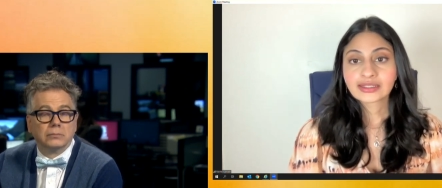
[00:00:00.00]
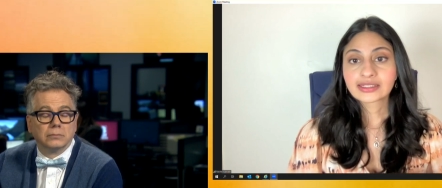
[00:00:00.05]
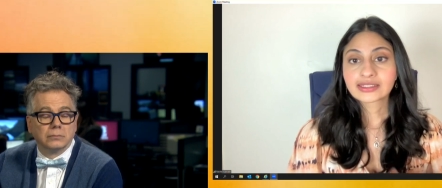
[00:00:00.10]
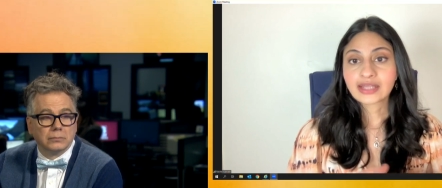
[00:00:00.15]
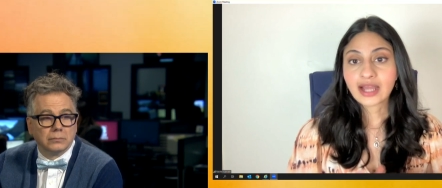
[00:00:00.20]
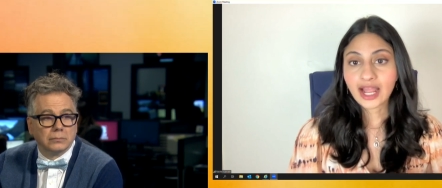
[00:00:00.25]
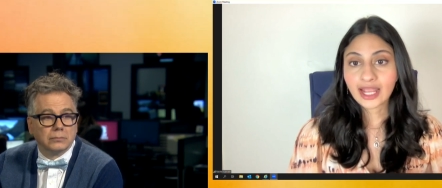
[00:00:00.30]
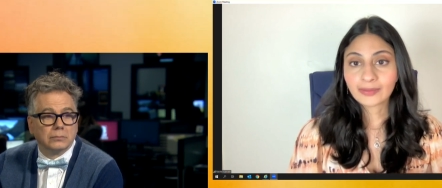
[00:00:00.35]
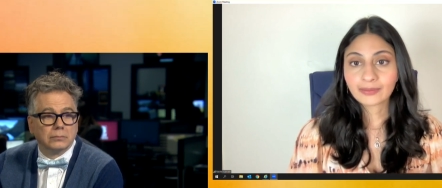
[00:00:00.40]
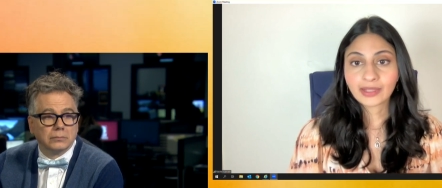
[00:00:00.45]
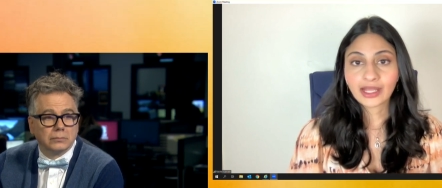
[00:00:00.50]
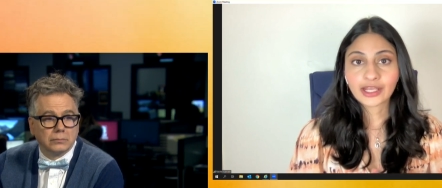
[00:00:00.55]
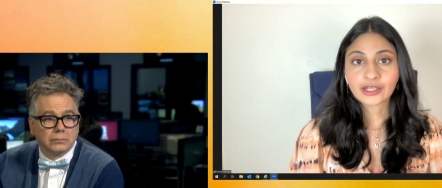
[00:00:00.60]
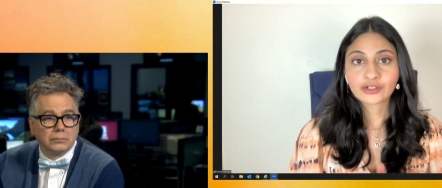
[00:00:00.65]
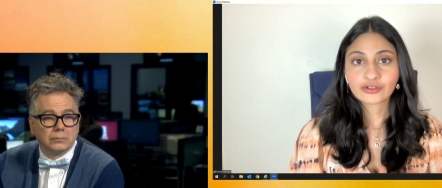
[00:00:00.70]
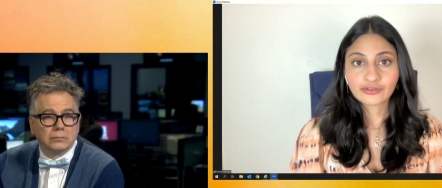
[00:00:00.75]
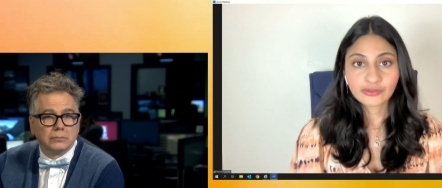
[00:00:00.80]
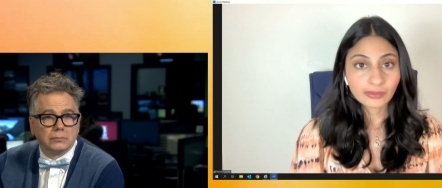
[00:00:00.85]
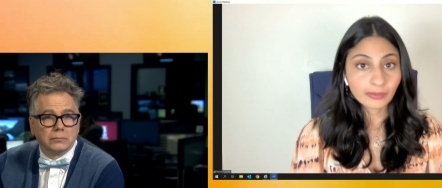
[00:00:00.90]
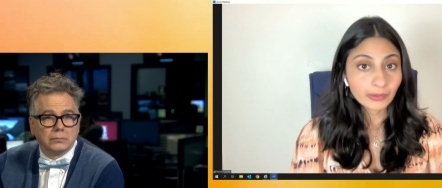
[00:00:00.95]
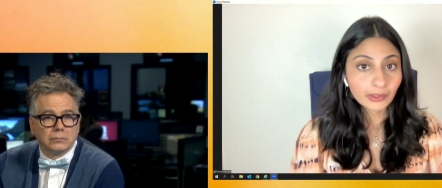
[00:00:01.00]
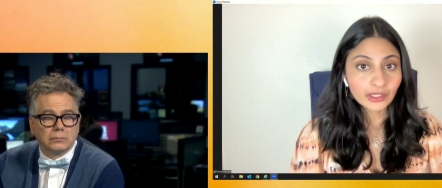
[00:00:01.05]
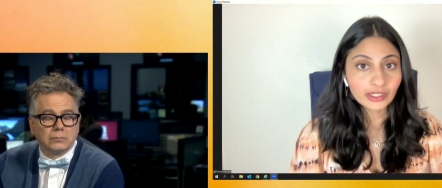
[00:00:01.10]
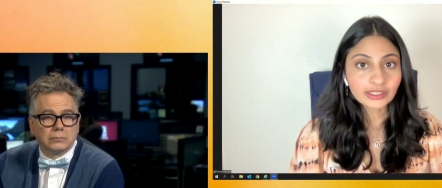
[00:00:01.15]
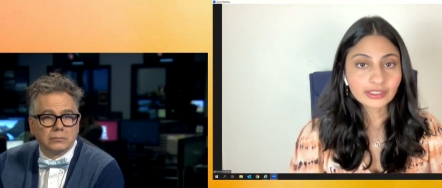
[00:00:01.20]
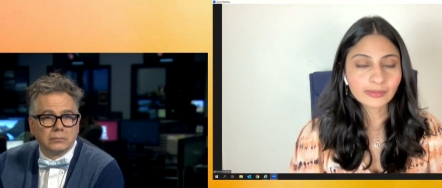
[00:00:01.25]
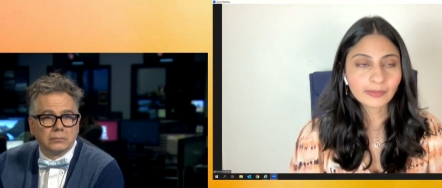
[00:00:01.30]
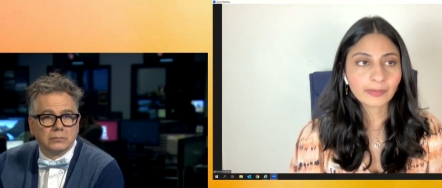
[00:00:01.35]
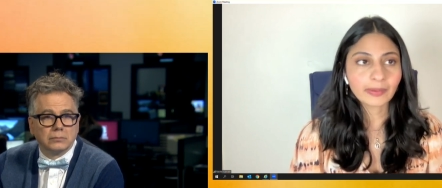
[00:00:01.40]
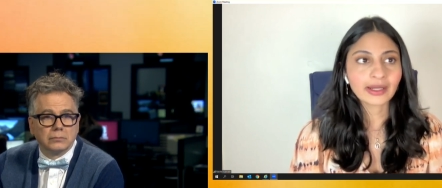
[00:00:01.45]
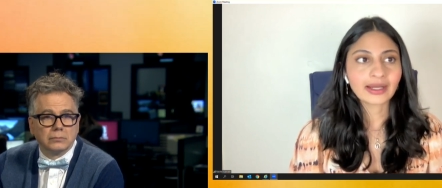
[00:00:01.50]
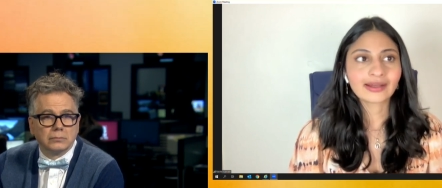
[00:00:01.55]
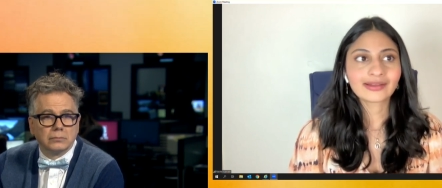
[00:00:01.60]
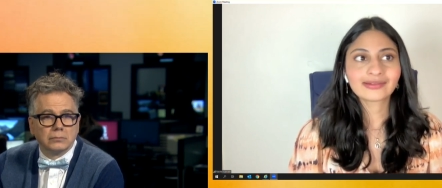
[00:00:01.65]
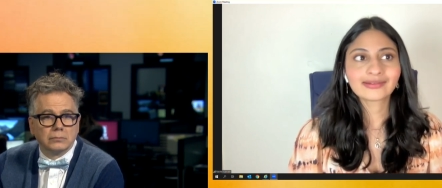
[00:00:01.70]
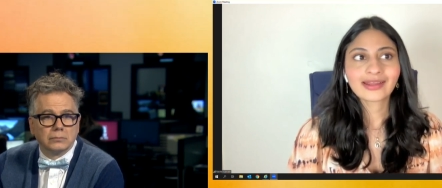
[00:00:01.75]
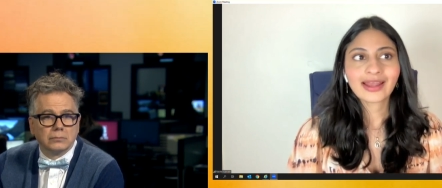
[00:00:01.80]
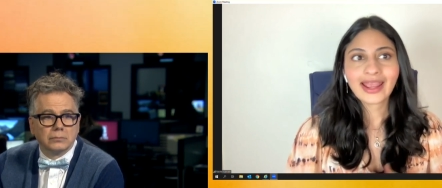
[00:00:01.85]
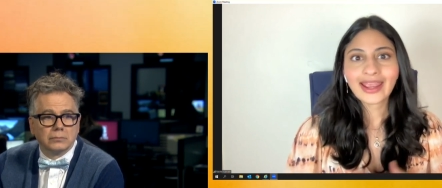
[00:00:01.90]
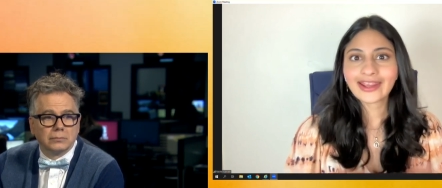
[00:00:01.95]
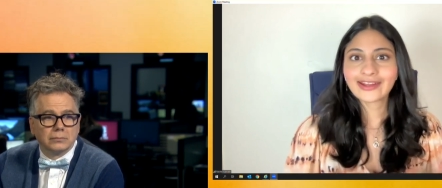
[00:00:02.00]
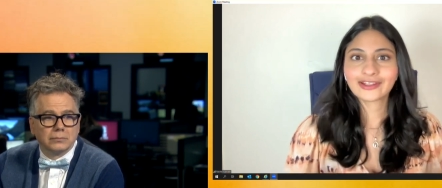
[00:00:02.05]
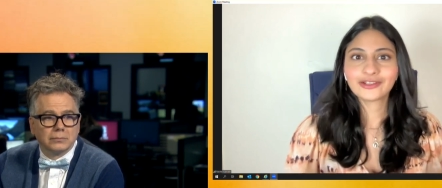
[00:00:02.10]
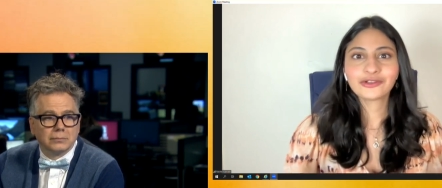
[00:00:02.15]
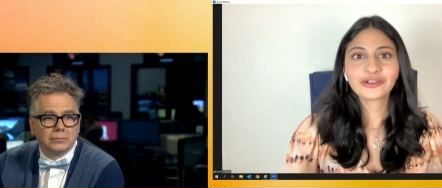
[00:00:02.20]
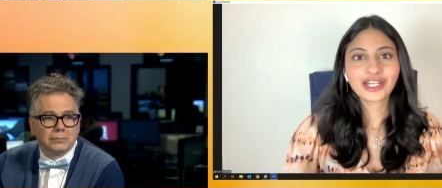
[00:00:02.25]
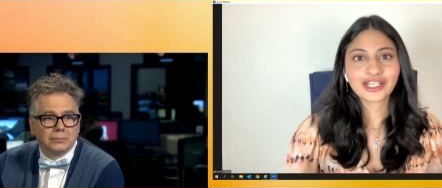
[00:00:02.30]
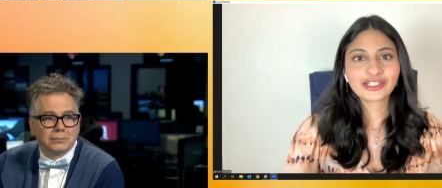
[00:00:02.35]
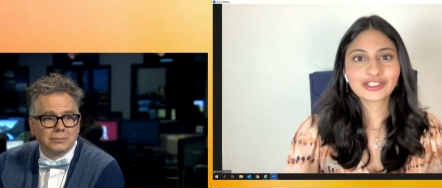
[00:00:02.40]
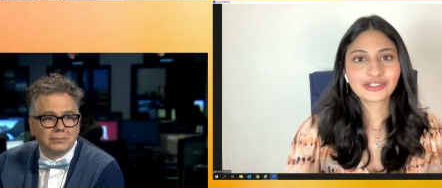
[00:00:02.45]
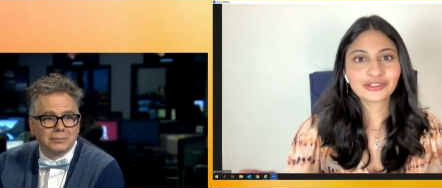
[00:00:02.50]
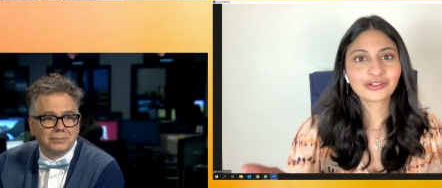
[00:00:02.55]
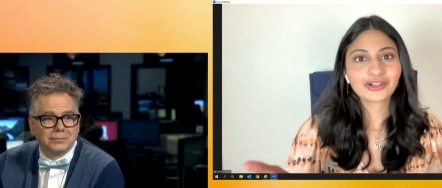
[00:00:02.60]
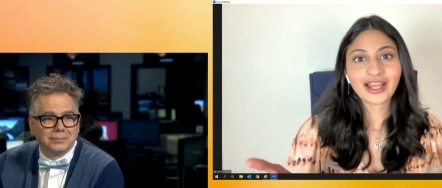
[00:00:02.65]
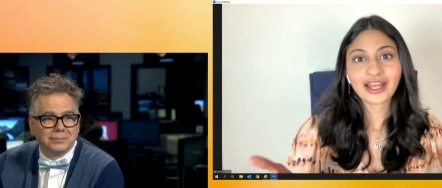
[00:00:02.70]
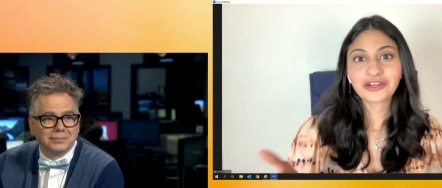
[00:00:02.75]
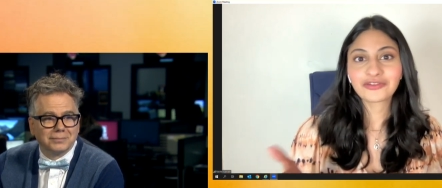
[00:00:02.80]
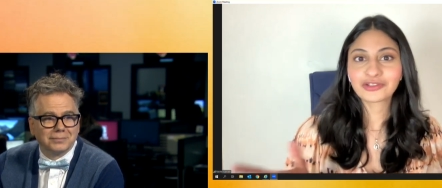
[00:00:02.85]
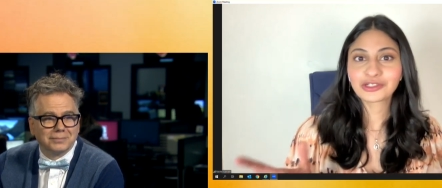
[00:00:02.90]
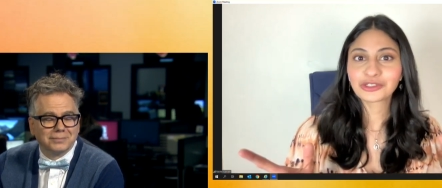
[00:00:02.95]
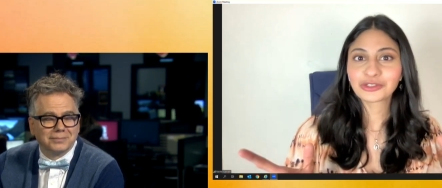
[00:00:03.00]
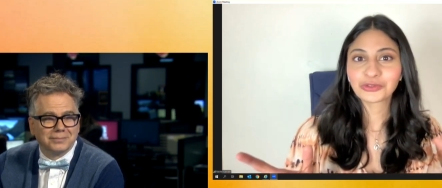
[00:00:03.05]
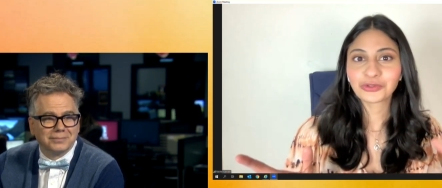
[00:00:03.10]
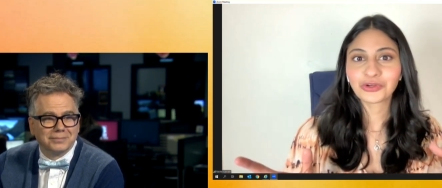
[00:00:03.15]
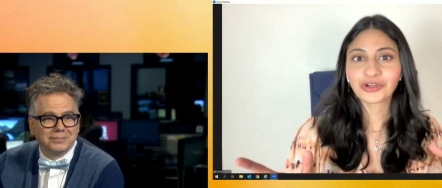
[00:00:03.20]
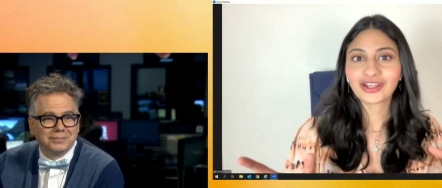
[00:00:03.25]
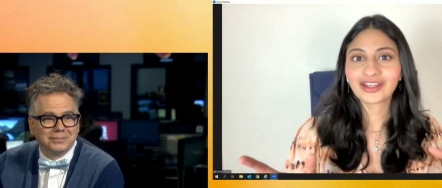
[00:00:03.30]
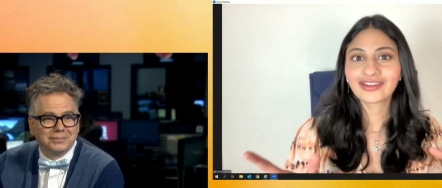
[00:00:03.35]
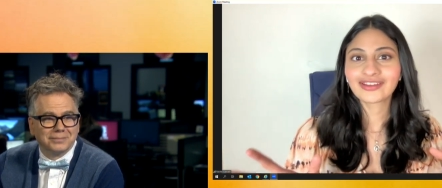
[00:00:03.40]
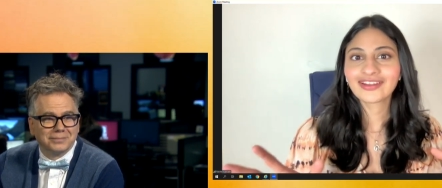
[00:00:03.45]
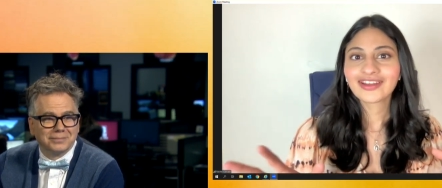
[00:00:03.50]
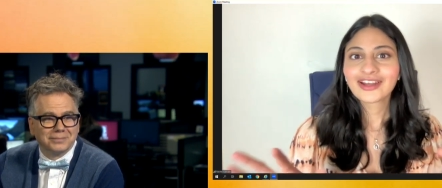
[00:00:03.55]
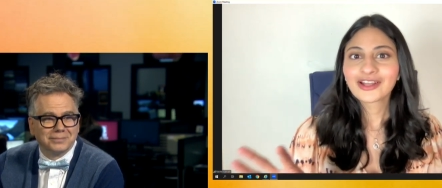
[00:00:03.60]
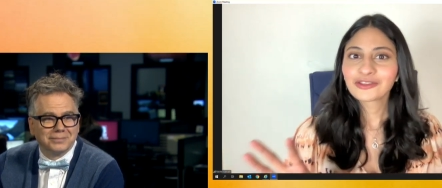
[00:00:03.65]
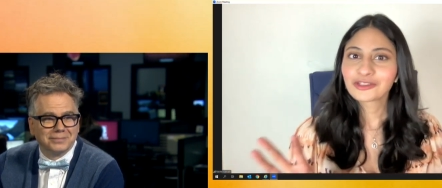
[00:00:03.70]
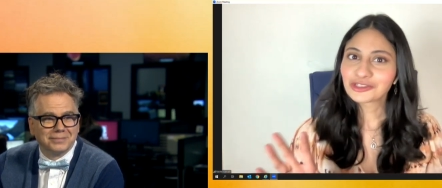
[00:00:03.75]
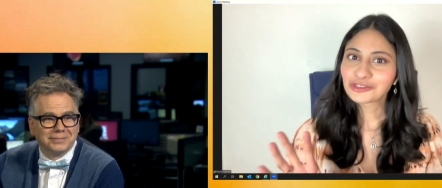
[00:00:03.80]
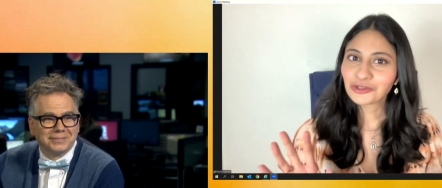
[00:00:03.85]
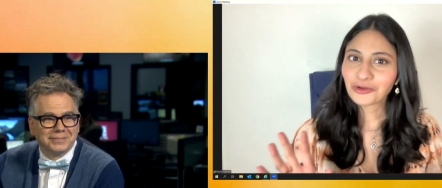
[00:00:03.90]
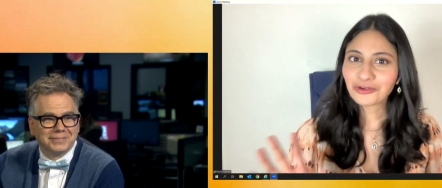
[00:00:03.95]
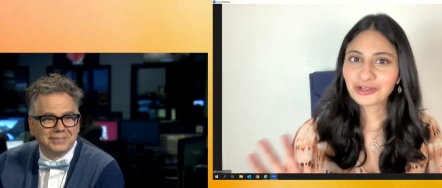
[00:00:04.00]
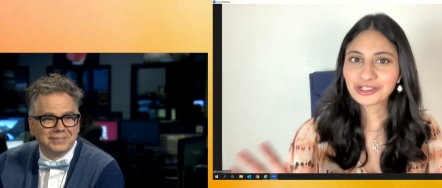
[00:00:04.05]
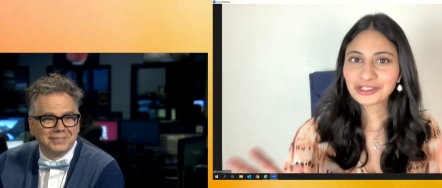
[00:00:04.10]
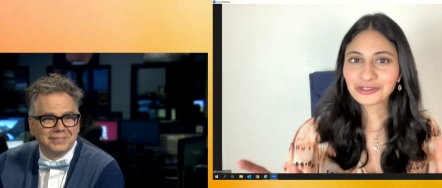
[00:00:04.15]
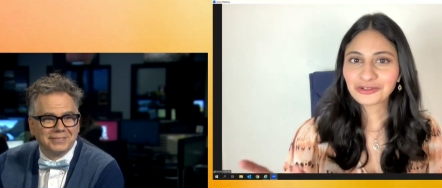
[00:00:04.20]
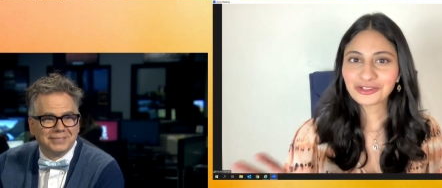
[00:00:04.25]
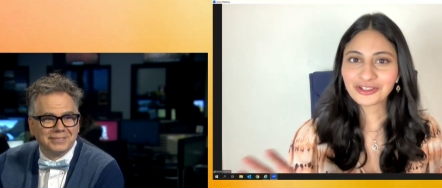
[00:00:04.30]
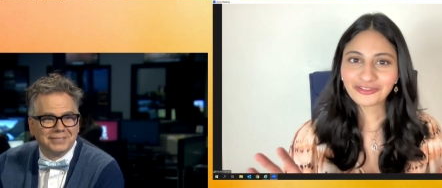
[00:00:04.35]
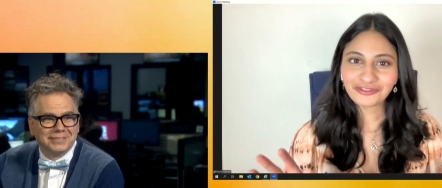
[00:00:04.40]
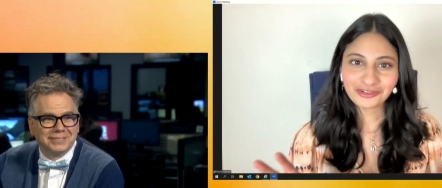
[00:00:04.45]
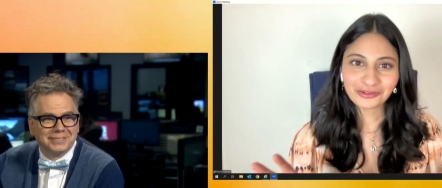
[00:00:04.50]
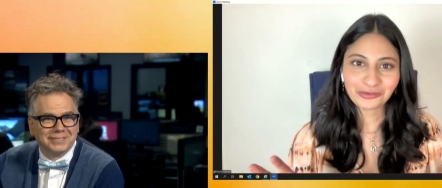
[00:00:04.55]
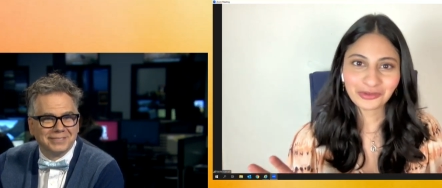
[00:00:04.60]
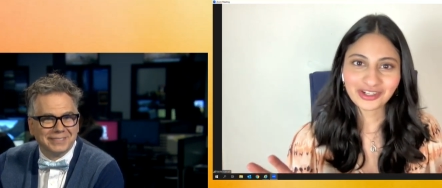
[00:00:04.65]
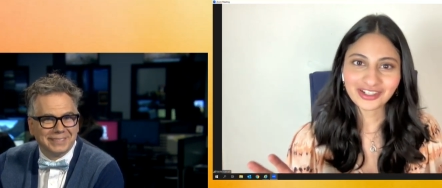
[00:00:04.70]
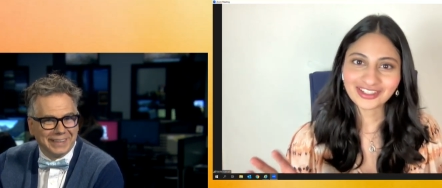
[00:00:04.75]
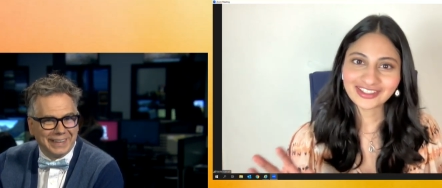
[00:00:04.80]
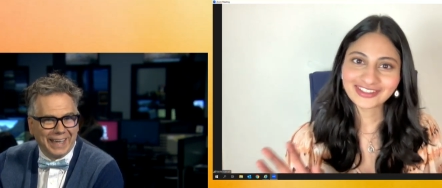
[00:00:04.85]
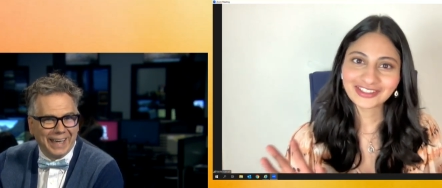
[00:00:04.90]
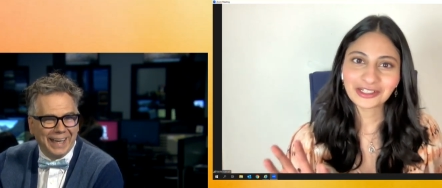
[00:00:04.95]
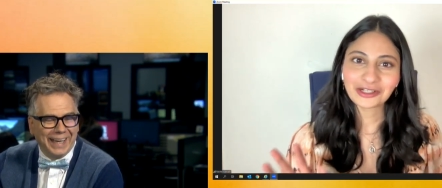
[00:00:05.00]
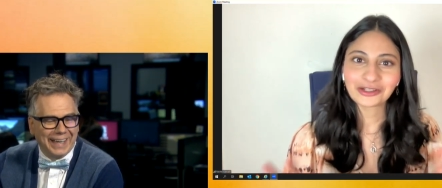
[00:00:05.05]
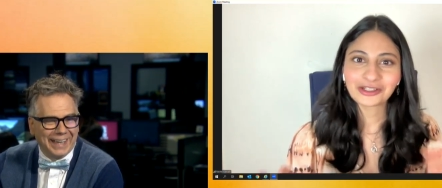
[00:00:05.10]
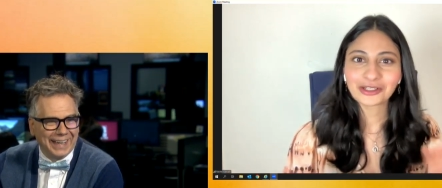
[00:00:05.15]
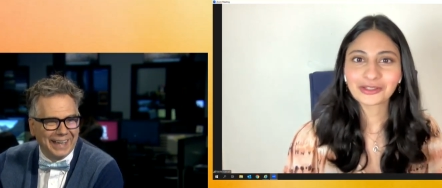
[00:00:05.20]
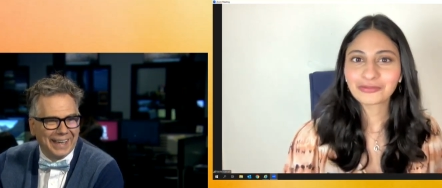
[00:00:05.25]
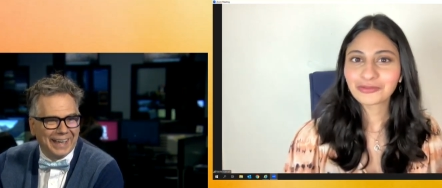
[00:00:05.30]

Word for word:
Speaker 1: the timeline of the book, but hey, you get to kind of enjoy the story into a different world. yeah. you know, the